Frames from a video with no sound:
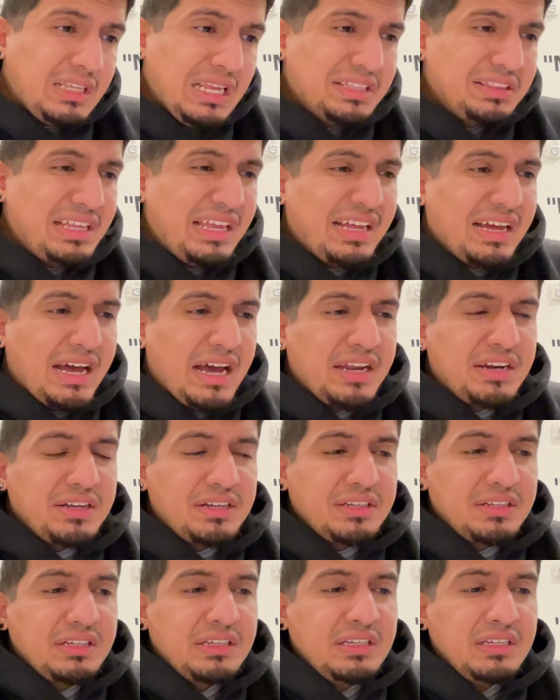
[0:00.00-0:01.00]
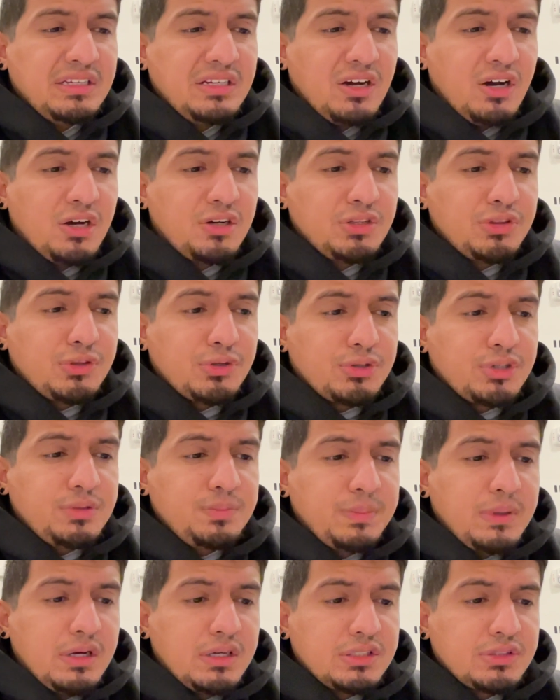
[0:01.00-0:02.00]
They had
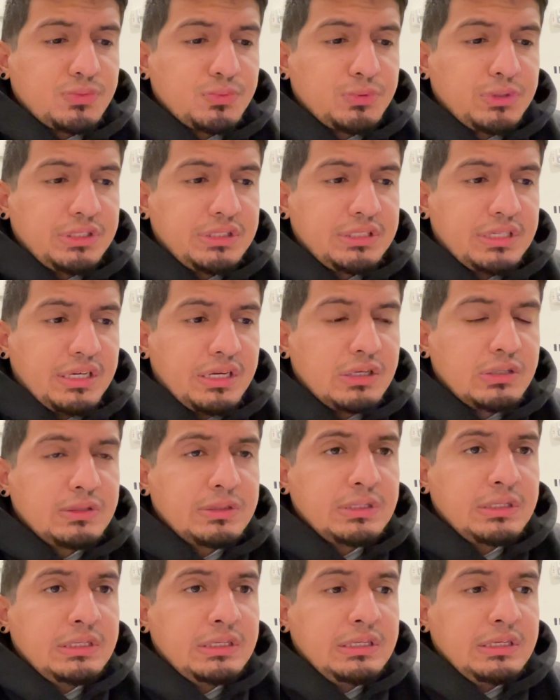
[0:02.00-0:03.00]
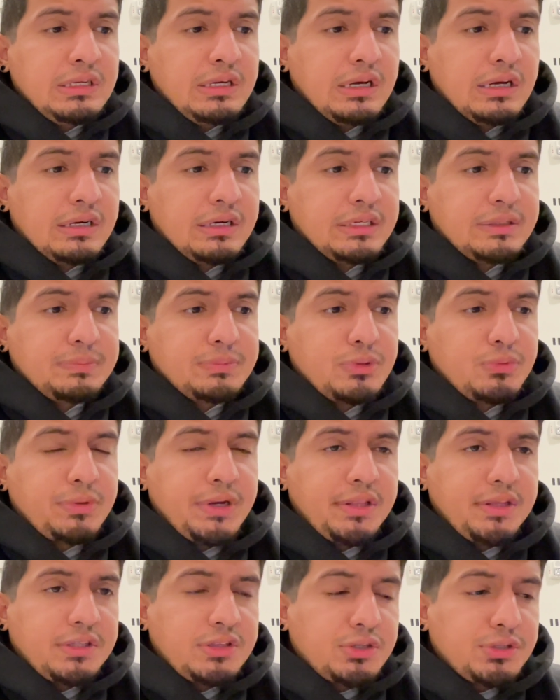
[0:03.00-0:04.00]
$130 retail. The
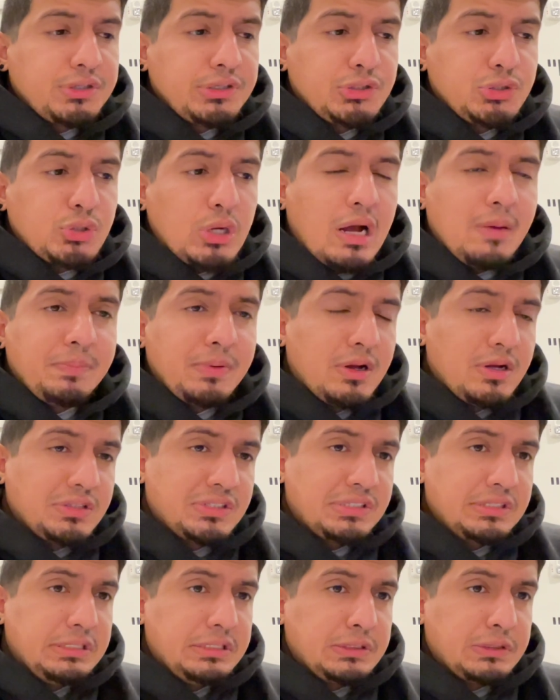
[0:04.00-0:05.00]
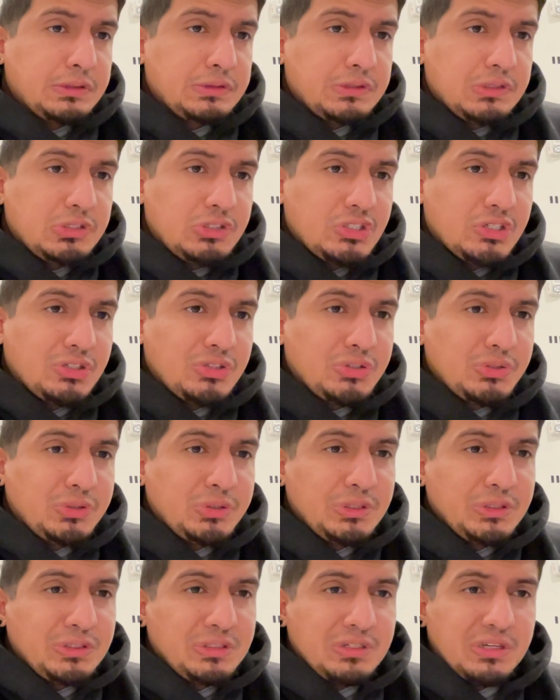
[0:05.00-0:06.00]
way that they're going to drop it on sneakers
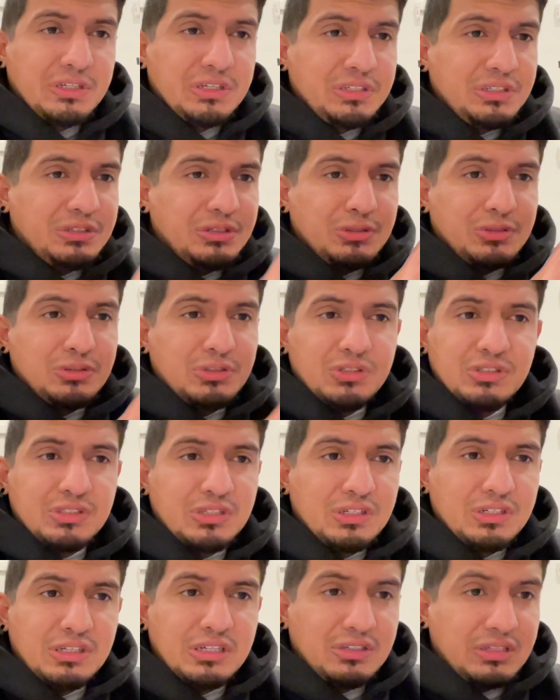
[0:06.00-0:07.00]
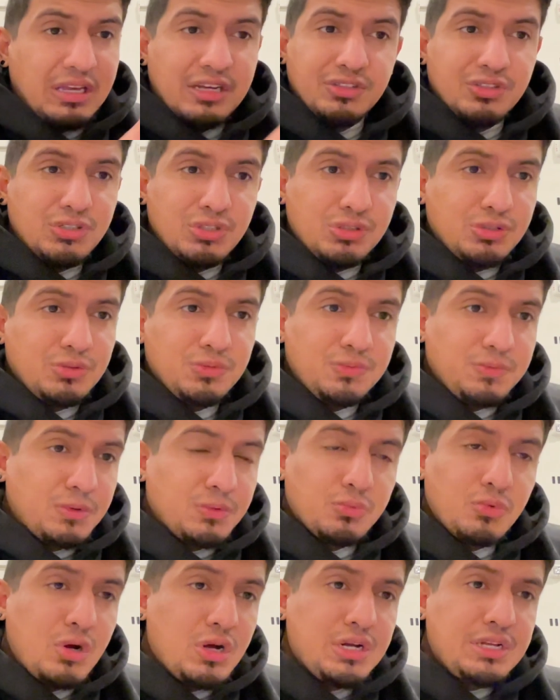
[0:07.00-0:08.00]
essentially is like you're just going to enter for
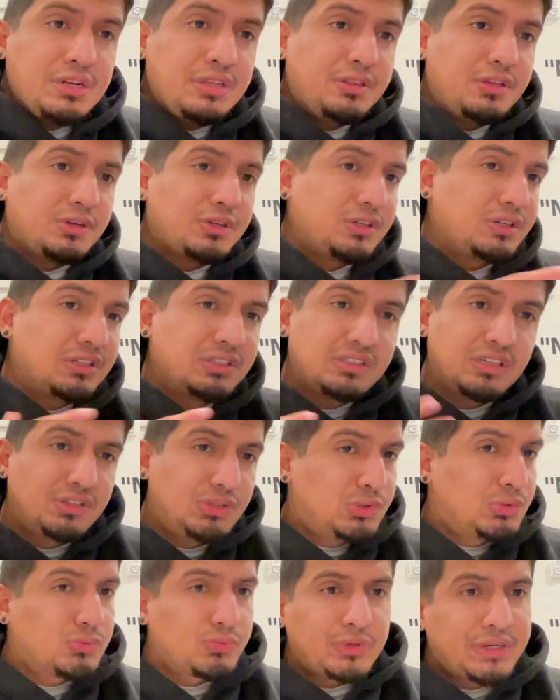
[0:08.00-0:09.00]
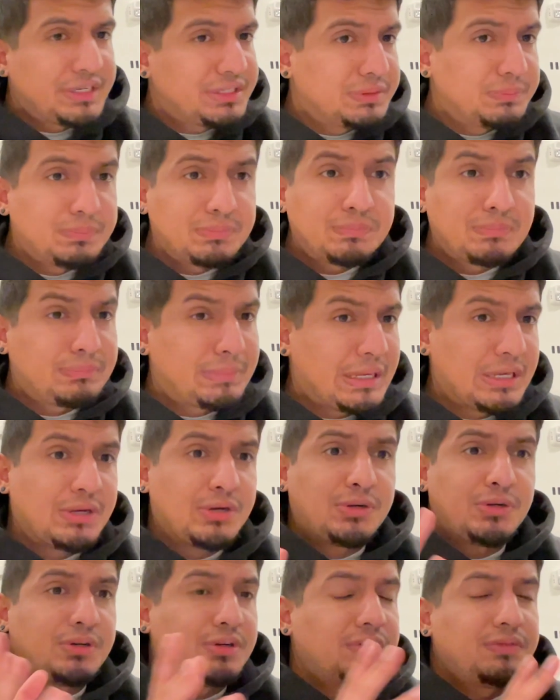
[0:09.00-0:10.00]
one and they're going to send you a random
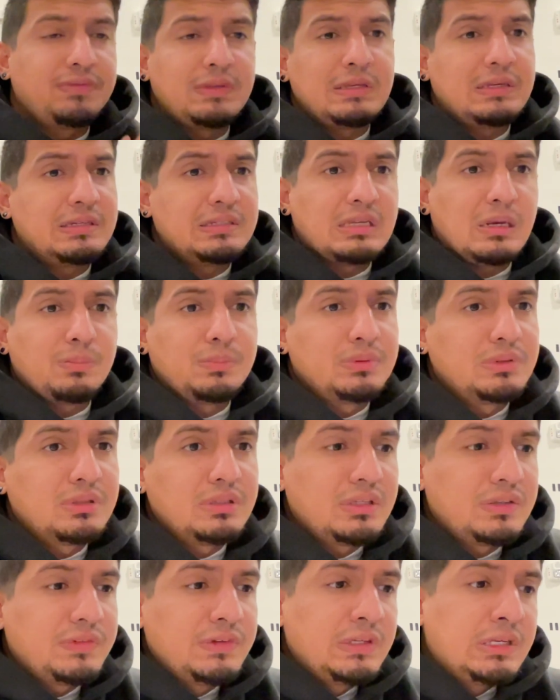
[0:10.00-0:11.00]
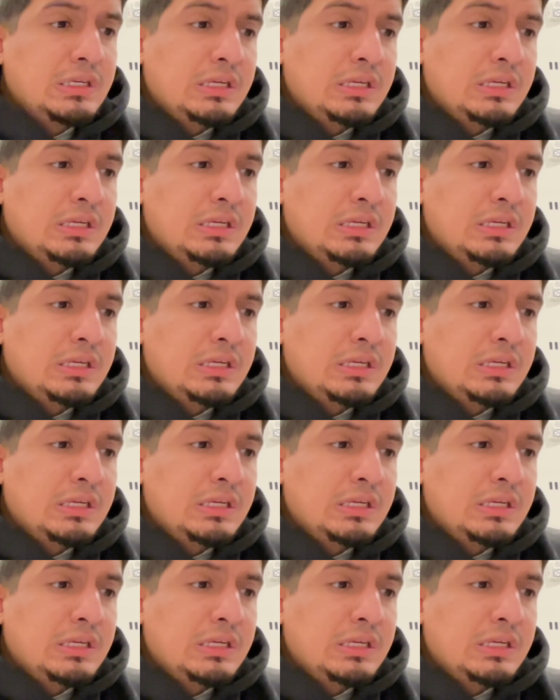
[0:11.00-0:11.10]
pair of these, I believe.